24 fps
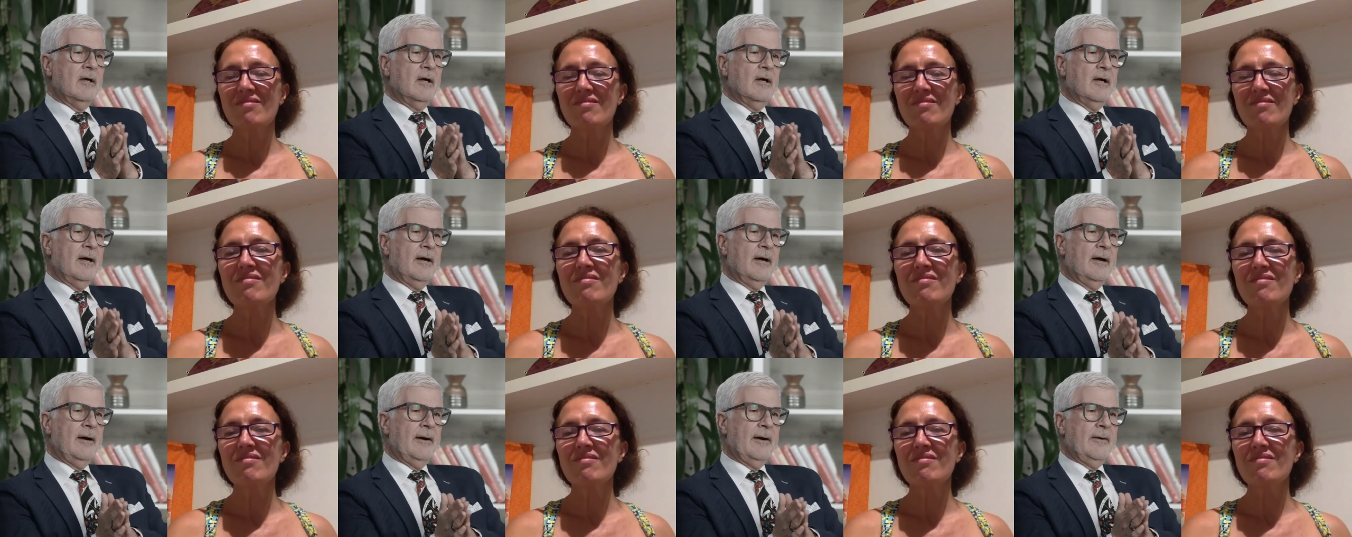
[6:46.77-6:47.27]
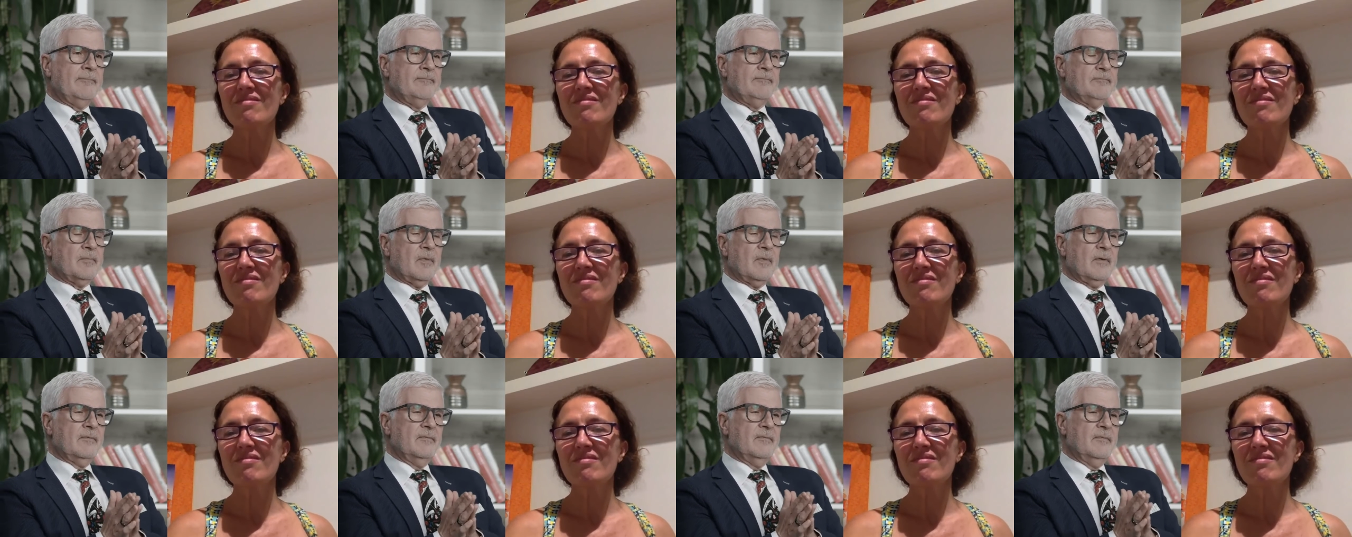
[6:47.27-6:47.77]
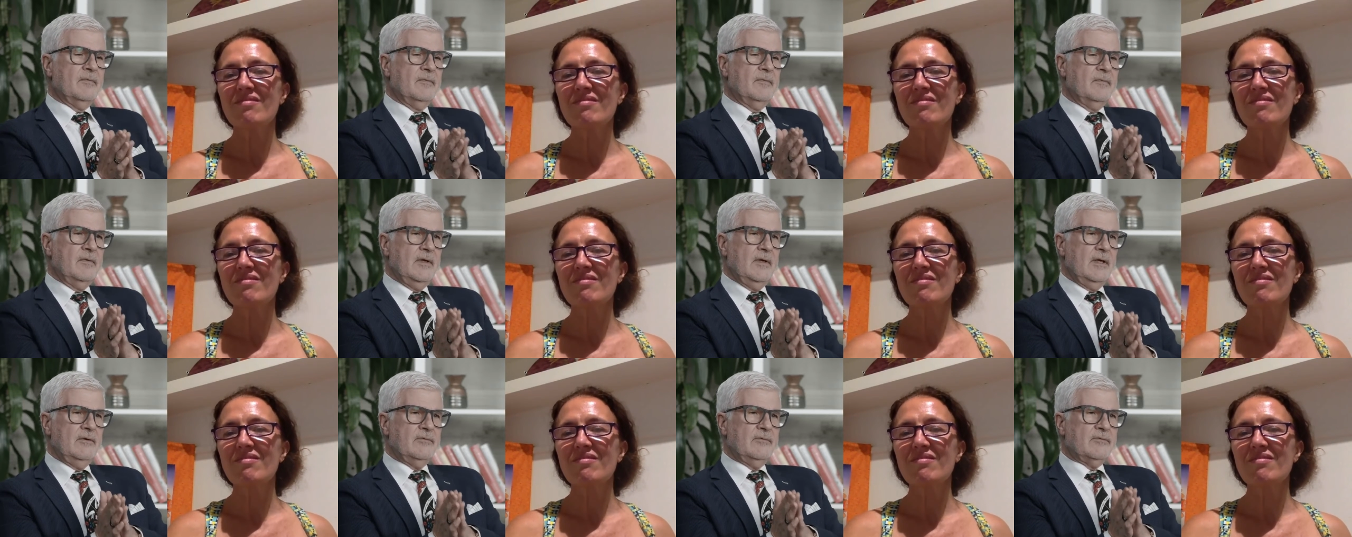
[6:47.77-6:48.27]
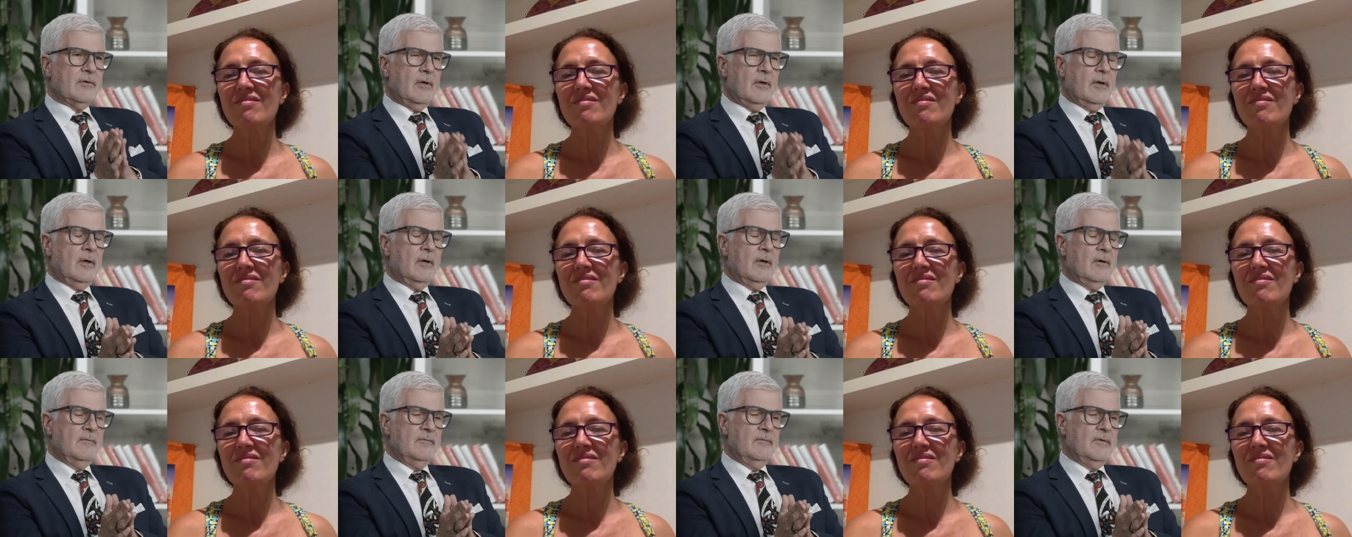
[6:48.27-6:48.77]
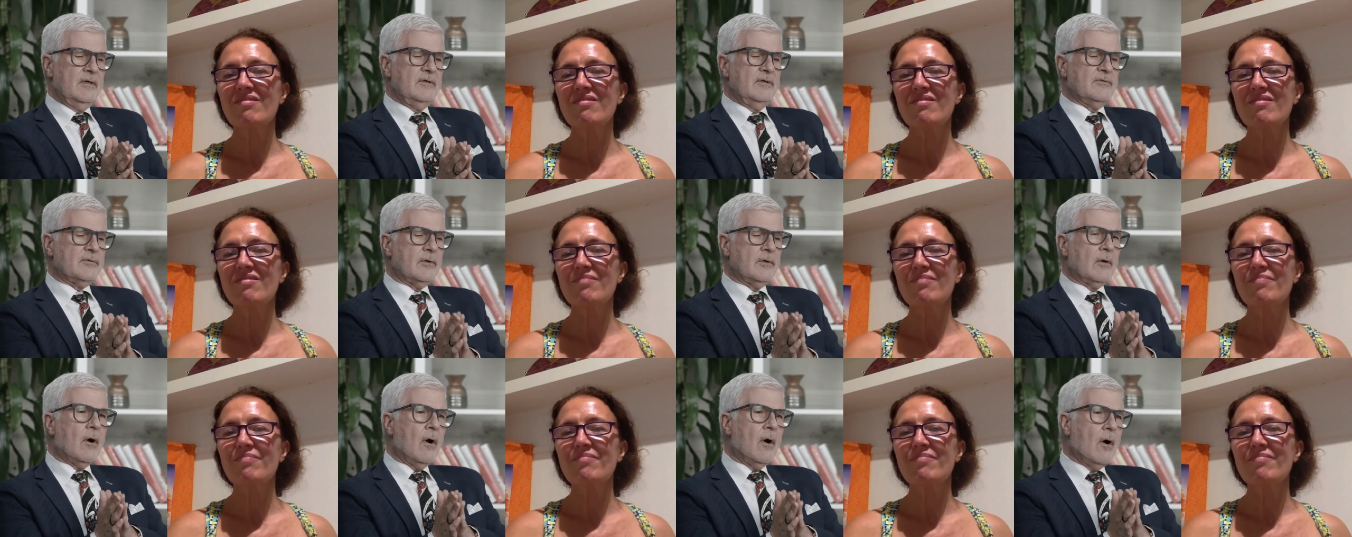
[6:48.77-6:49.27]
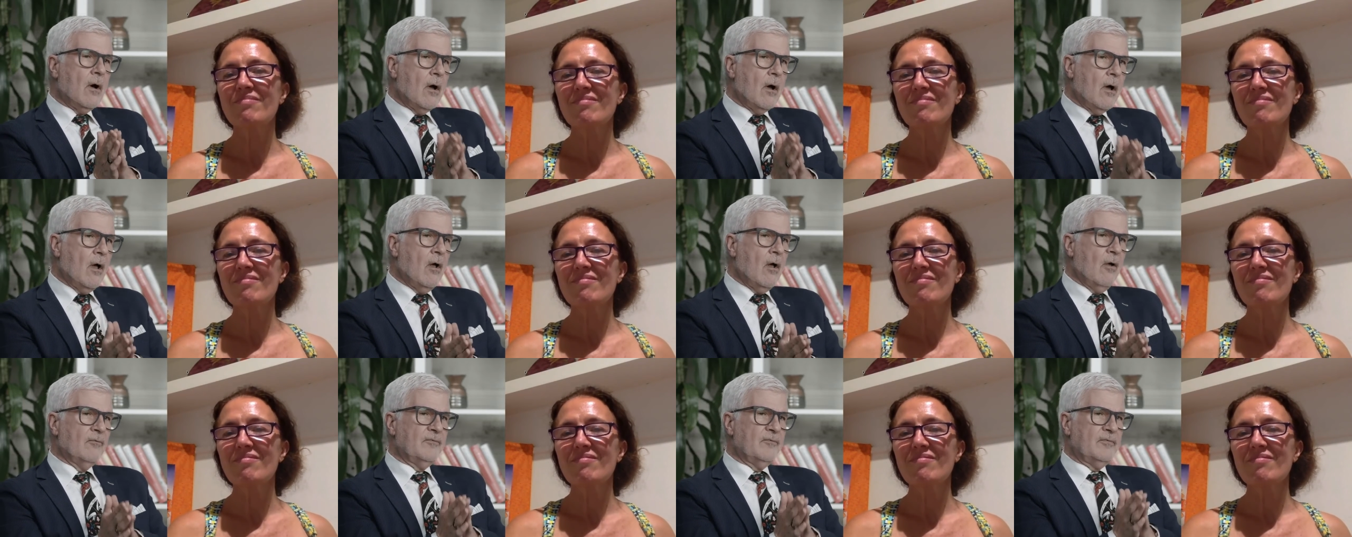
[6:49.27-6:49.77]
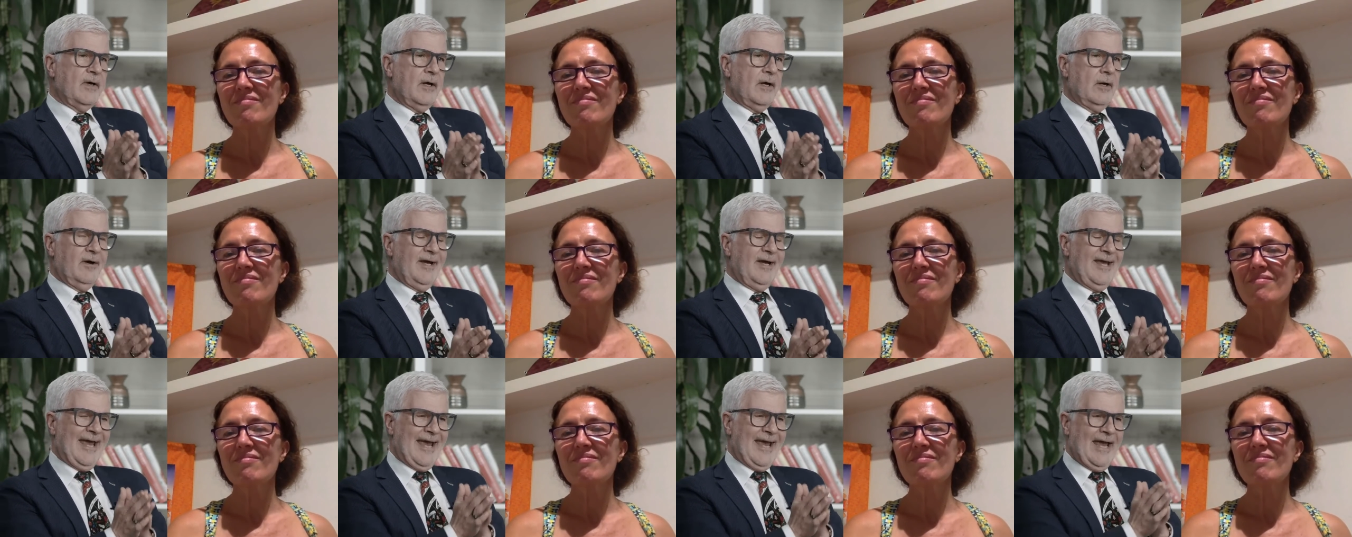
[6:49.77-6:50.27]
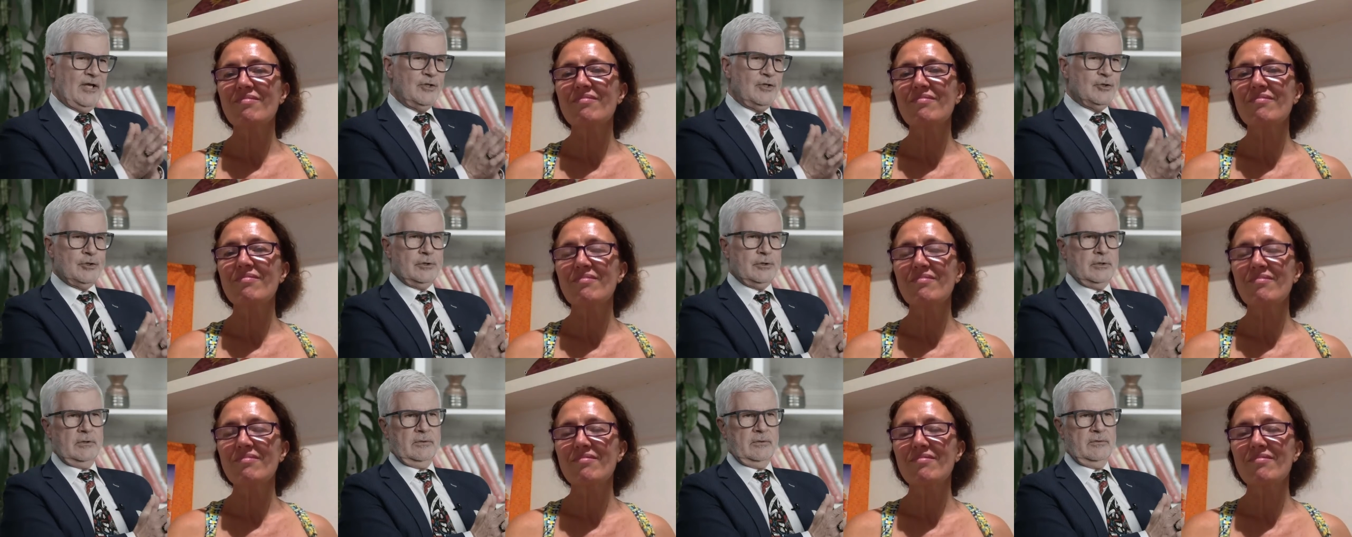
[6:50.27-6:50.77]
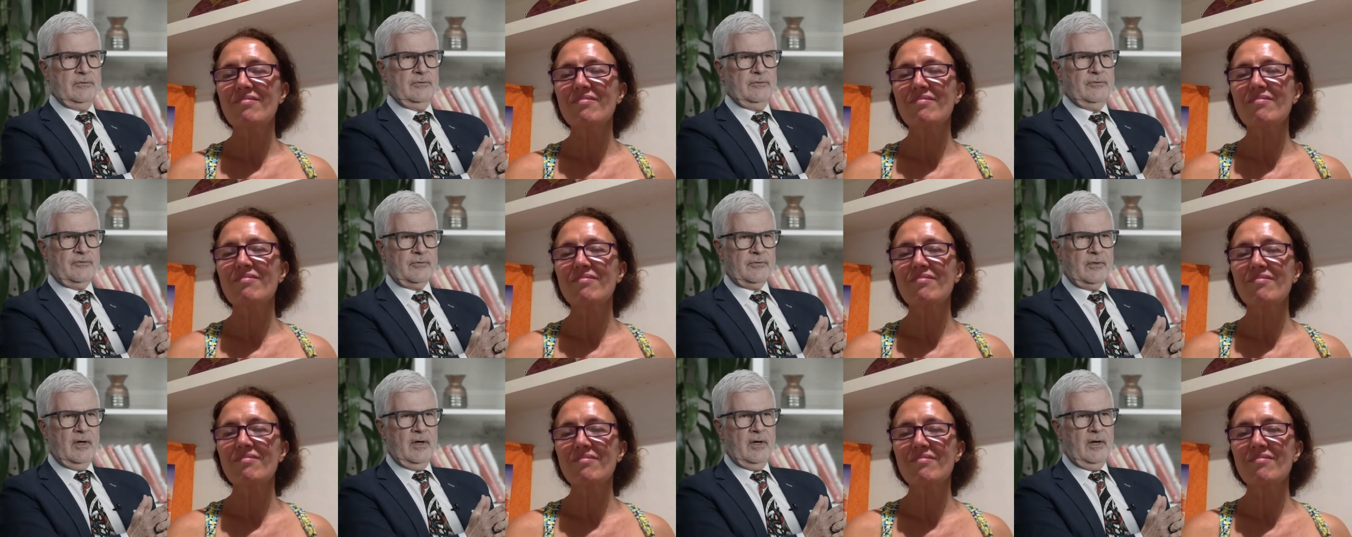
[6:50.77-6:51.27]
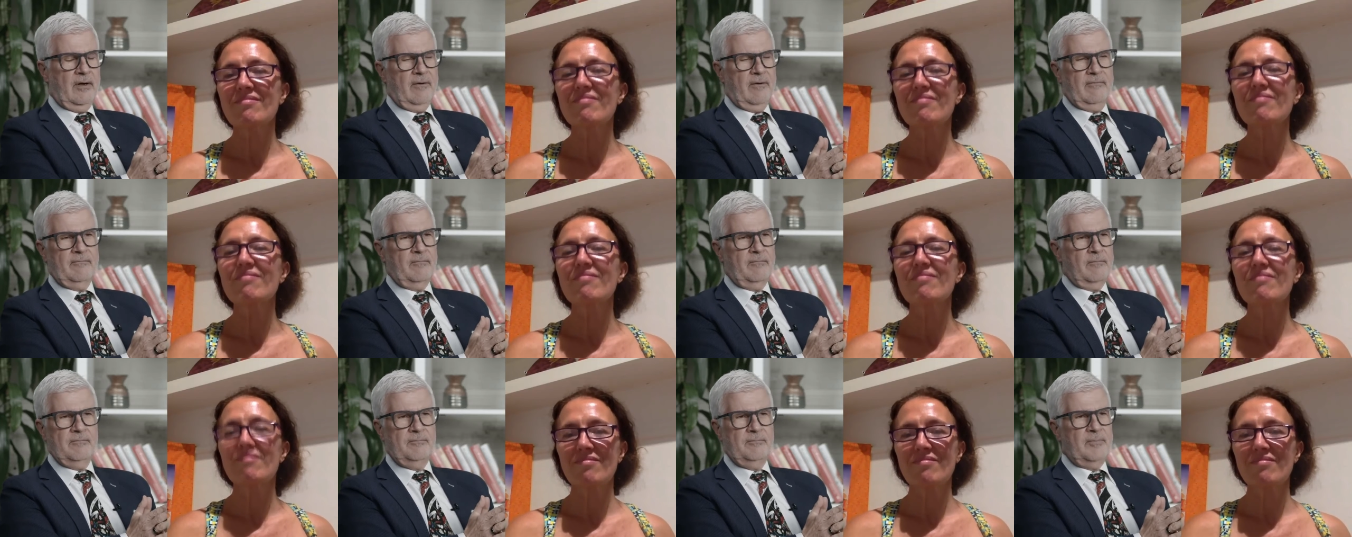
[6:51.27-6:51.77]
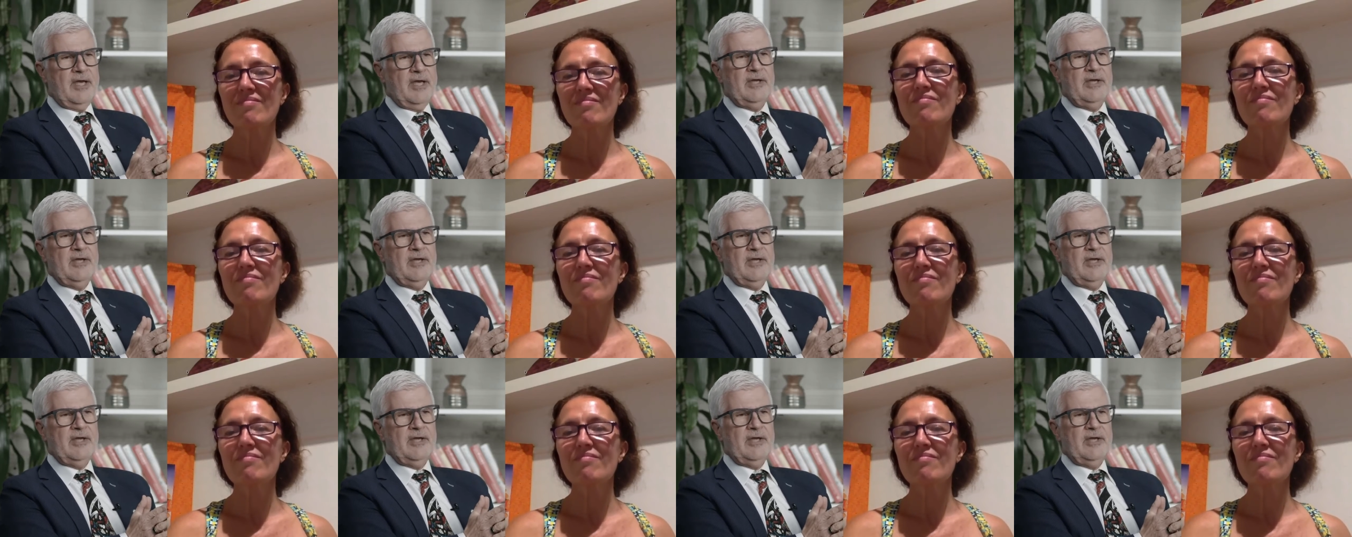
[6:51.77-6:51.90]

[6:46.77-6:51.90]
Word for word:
Speaker 1: Um, these are these are all variations of